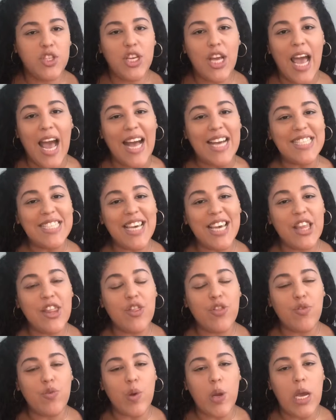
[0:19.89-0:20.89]
She has
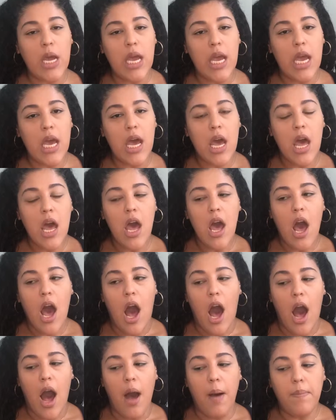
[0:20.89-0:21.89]
like 3
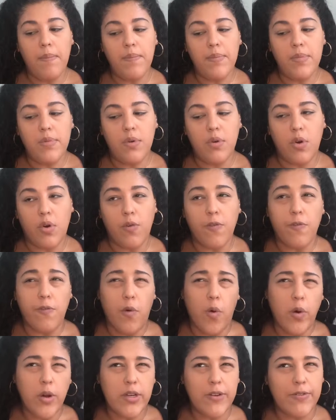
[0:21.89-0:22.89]
or
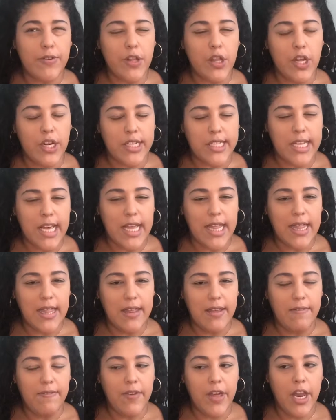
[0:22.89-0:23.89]
4 different looks in
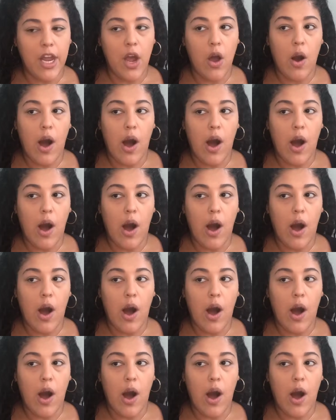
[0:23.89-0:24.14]
the video.